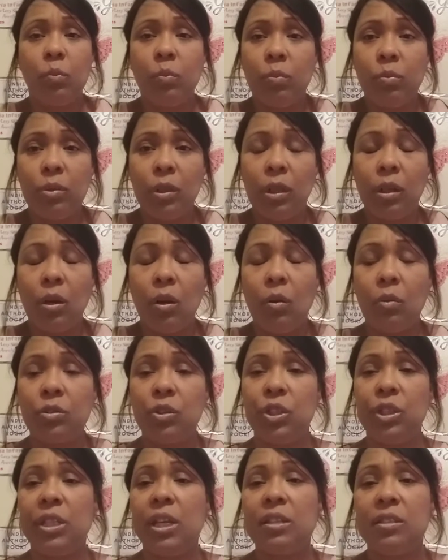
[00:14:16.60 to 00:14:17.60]
She takes a
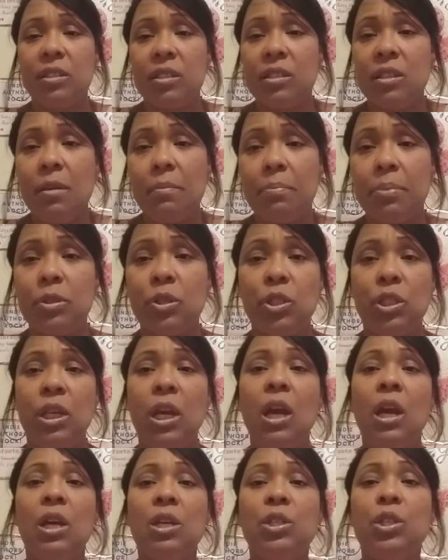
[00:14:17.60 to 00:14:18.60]
tip, but she
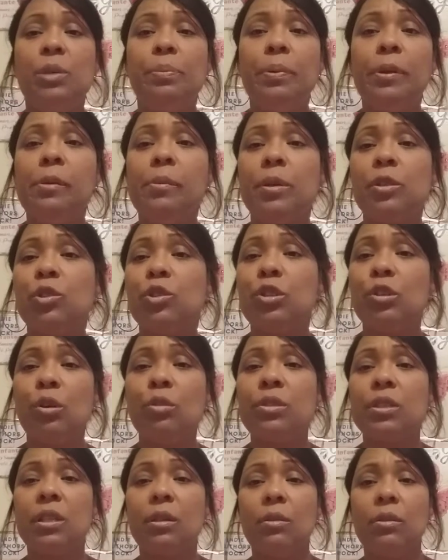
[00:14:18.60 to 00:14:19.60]
pretty much throws
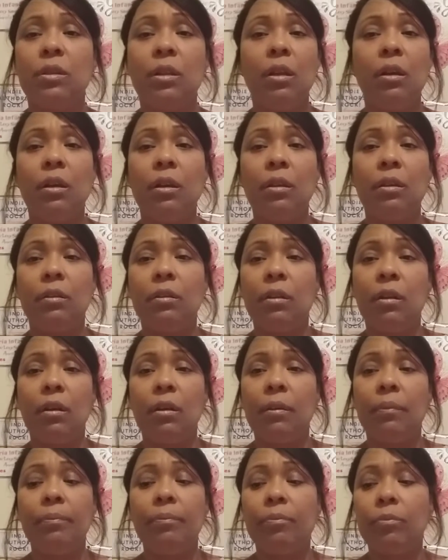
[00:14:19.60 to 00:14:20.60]
the
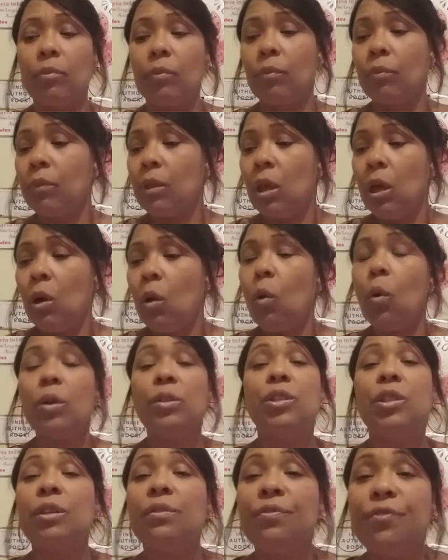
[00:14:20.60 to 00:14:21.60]
or it's
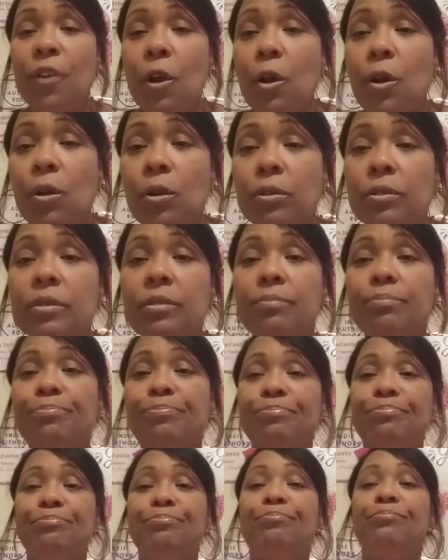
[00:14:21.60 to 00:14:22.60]
inferred.
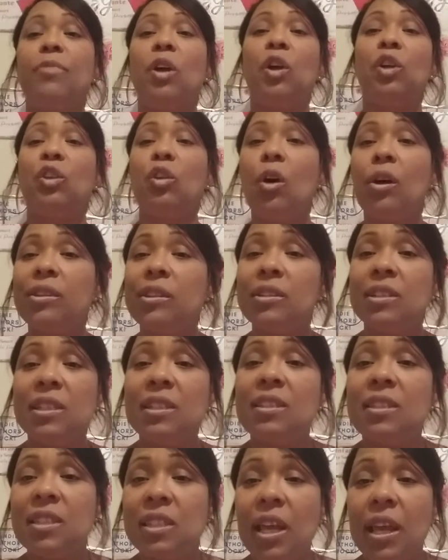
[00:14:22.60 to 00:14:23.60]
Like the author didn't say
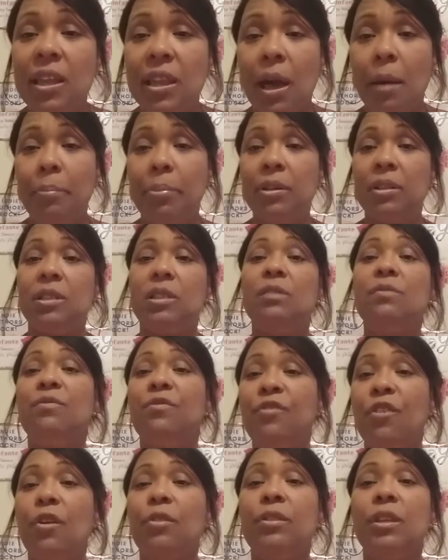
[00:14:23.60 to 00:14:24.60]
that, but it's inferred that
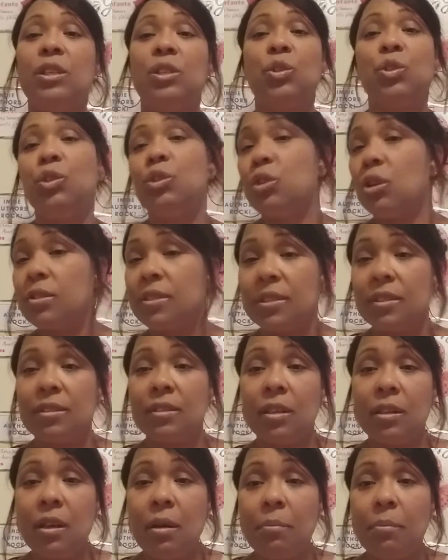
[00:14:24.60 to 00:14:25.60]
she tosses the number,
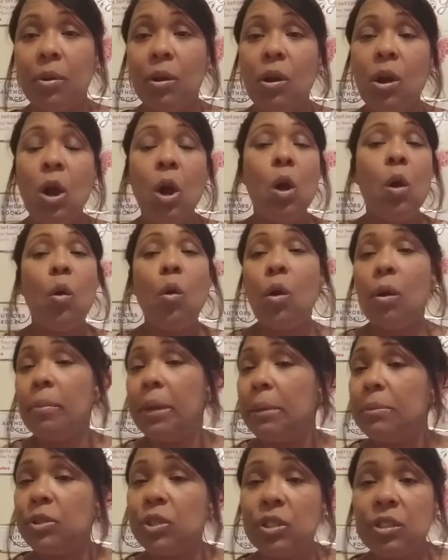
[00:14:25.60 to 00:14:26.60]
or maybe she
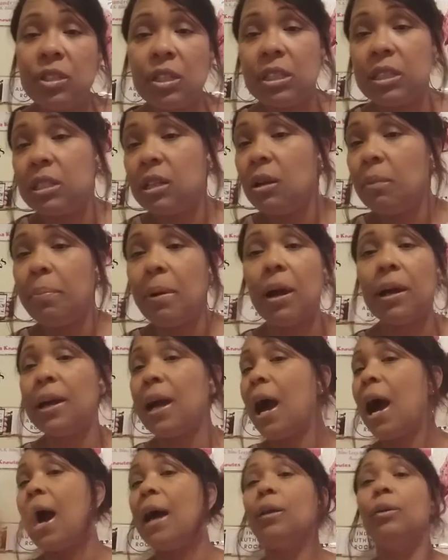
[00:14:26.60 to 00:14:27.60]
sticks it in her pocket. I don't
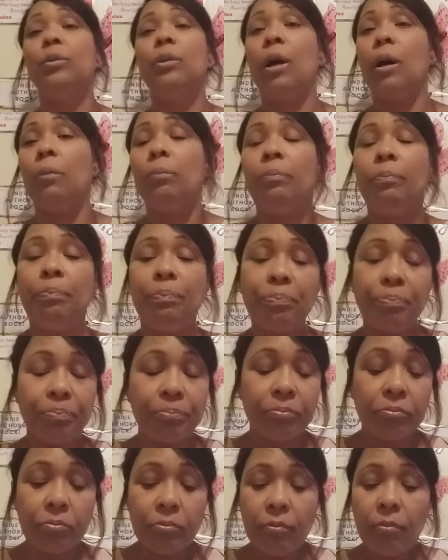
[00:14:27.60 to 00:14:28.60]
know.
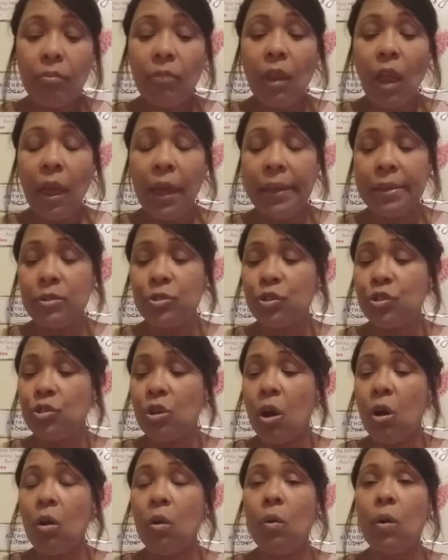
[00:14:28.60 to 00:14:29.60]
And so,
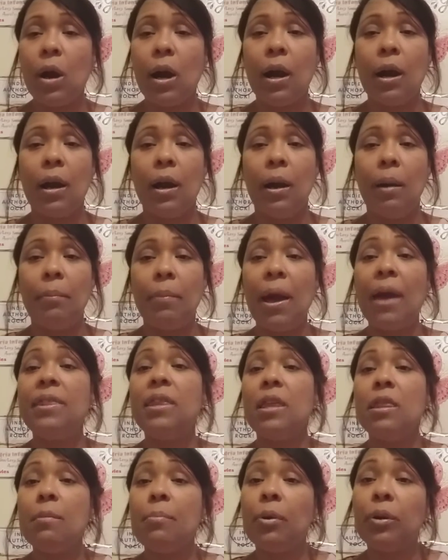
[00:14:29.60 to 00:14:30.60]
and then the book
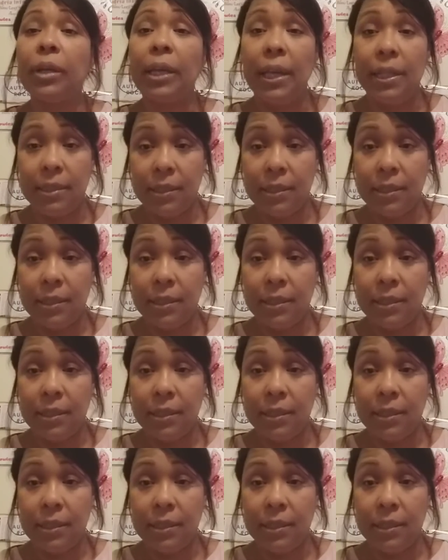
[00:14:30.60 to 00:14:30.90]
ends.